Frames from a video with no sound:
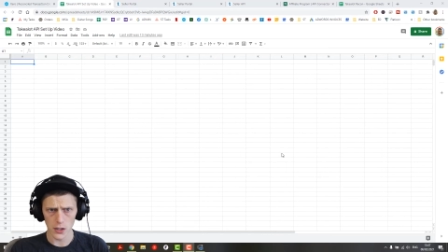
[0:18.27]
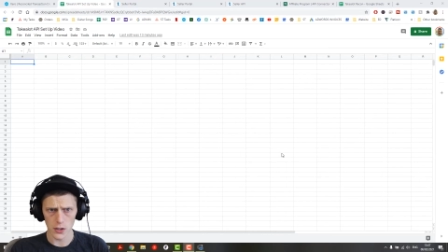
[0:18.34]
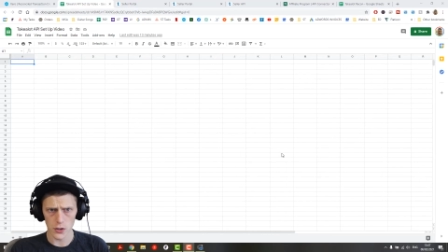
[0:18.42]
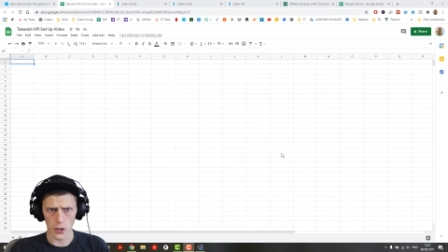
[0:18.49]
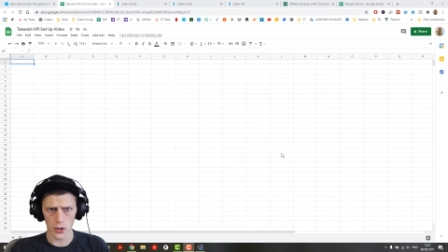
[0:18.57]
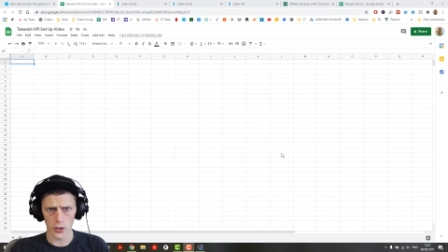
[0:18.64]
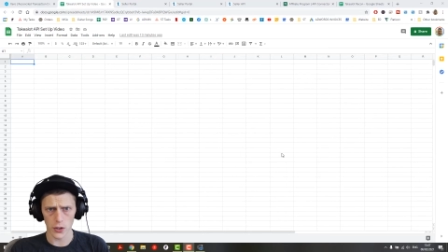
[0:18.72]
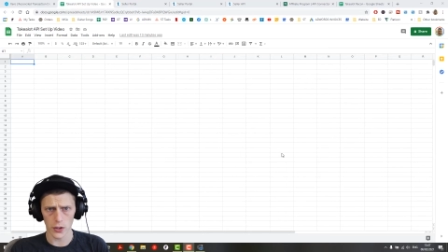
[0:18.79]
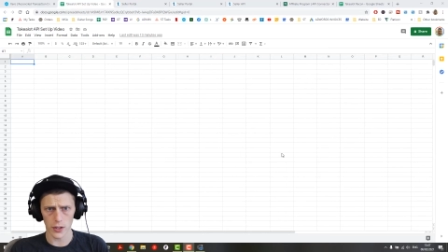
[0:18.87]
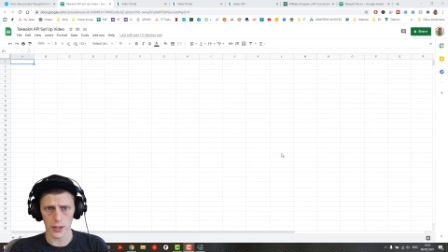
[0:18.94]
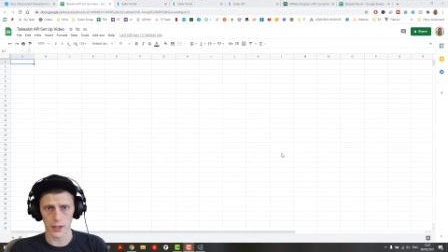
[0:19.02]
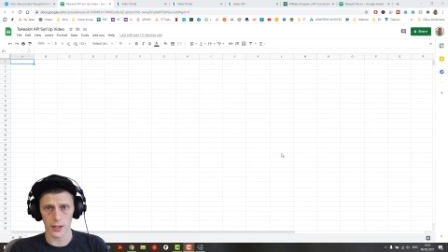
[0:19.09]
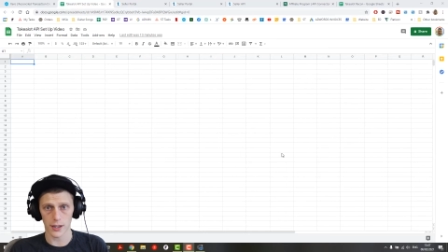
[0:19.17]

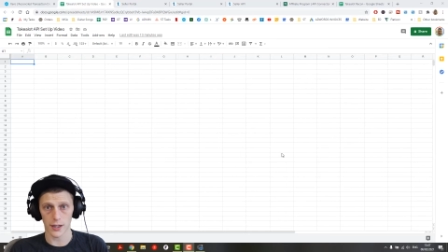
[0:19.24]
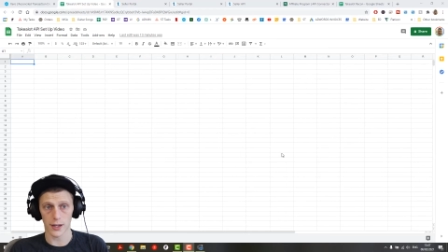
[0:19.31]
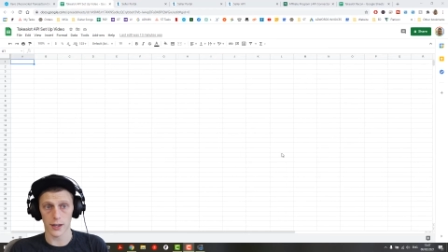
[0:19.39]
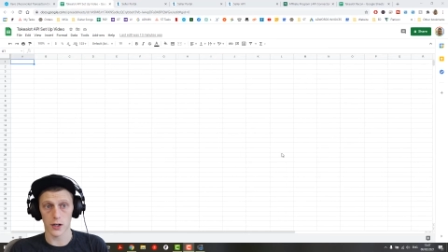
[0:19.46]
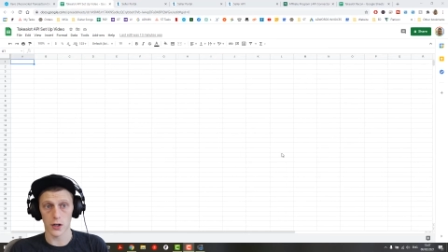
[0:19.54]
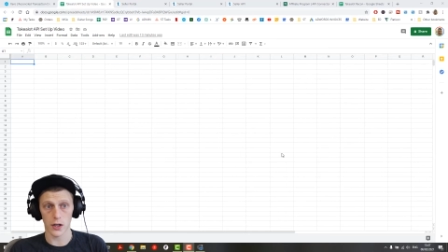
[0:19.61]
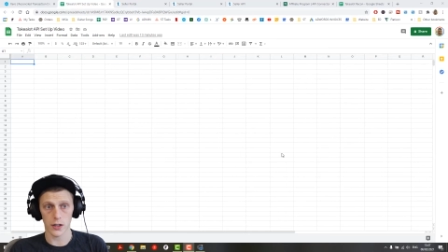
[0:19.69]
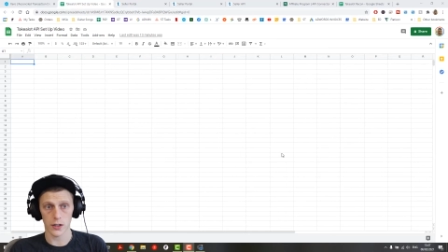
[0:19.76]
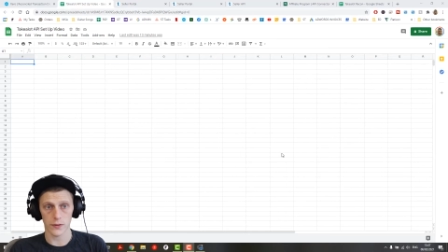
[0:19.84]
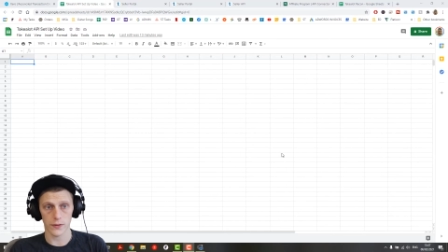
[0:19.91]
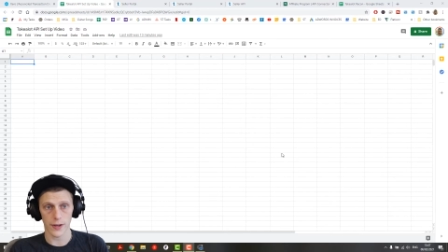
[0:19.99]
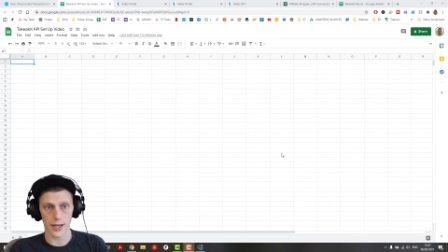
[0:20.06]
So a lot of